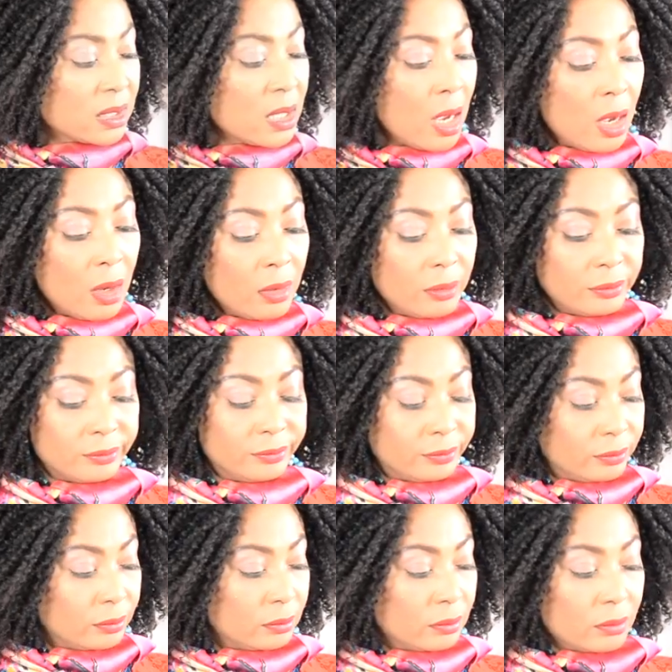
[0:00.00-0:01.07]
so
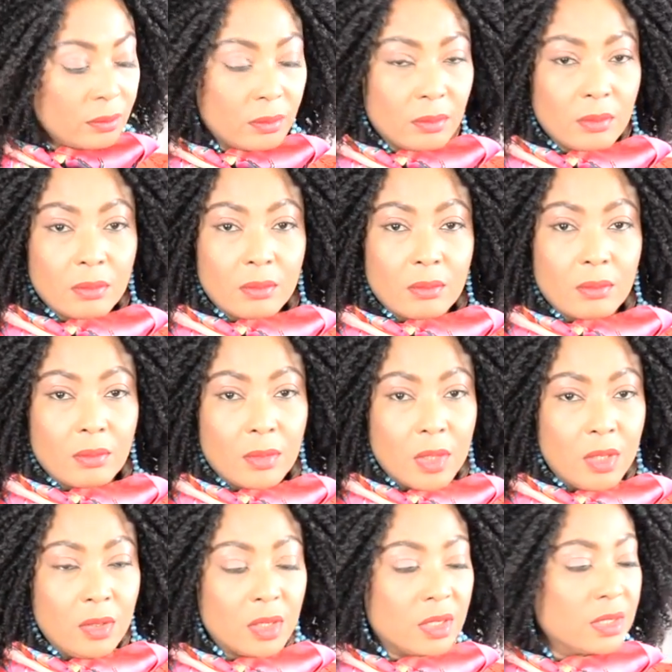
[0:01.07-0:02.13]

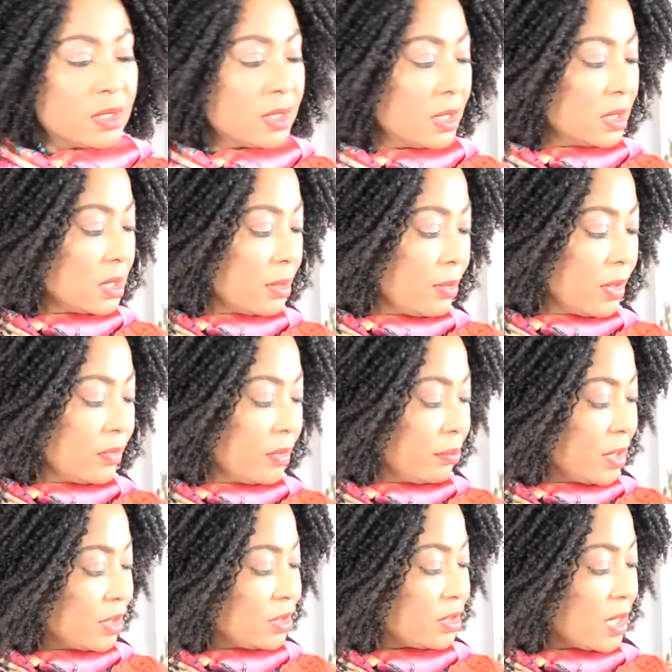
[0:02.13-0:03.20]
you can see some of the
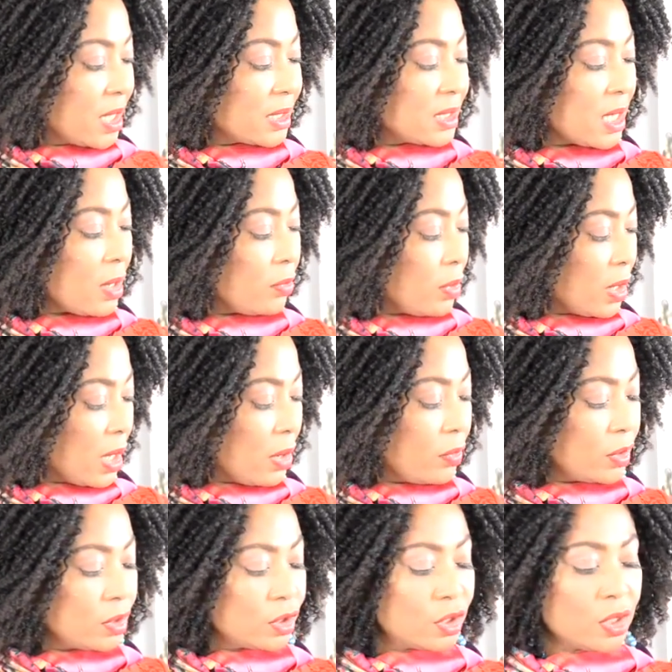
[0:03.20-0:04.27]
materials here. What I
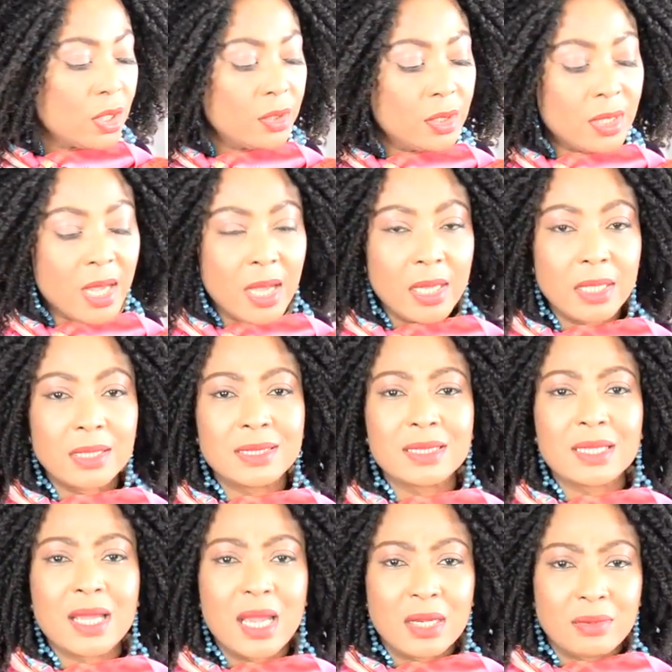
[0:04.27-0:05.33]
want to show you now is
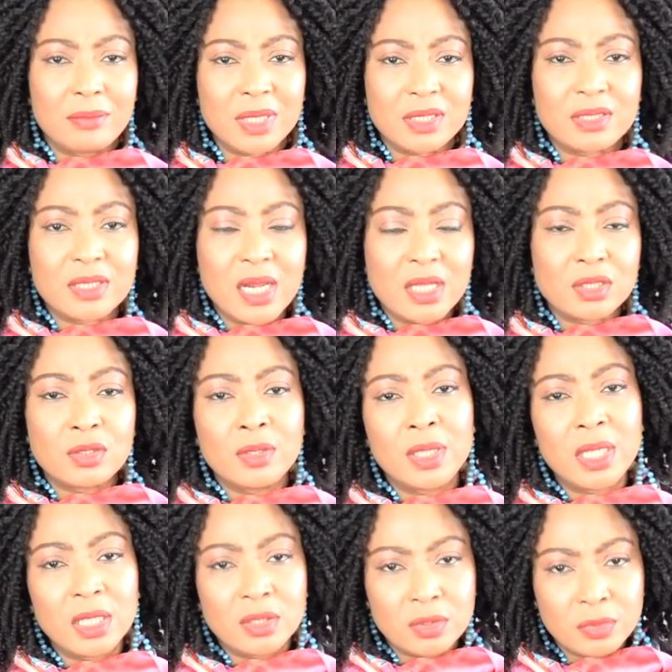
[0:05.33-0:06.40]
the kind of materials you
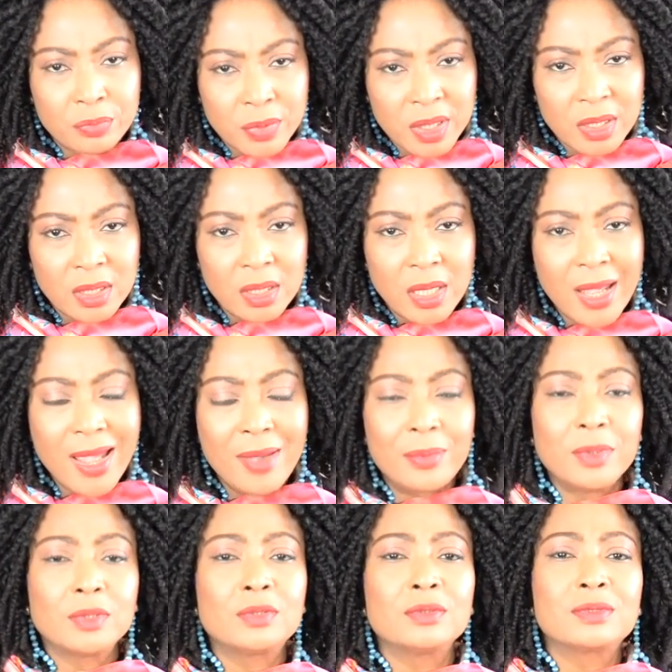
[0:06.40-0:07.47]
need to be
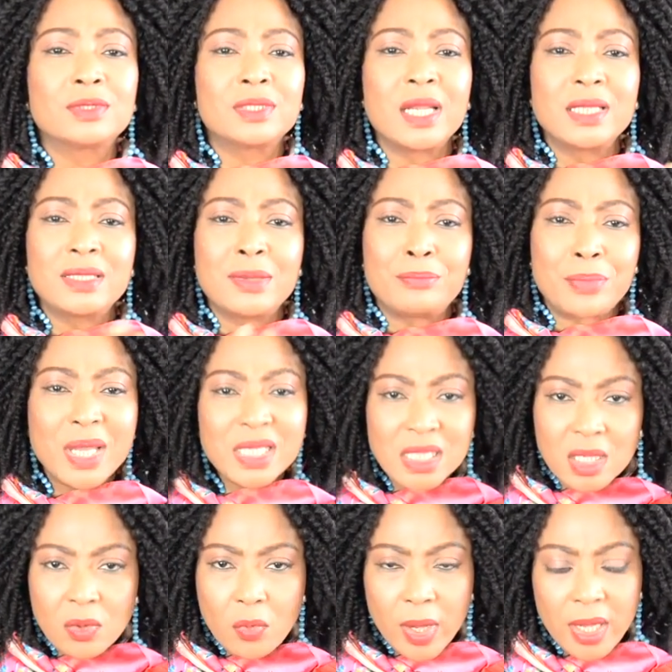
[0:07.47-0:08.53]
able to create a
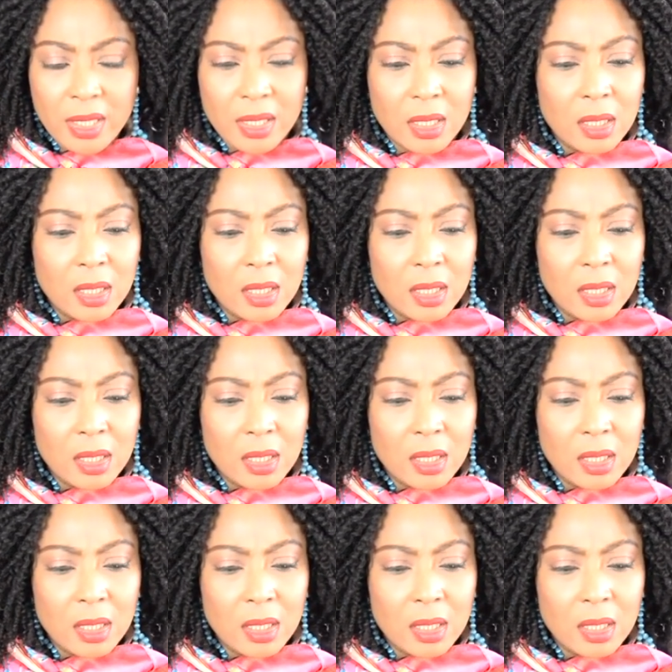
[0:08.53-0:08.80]
basic wig.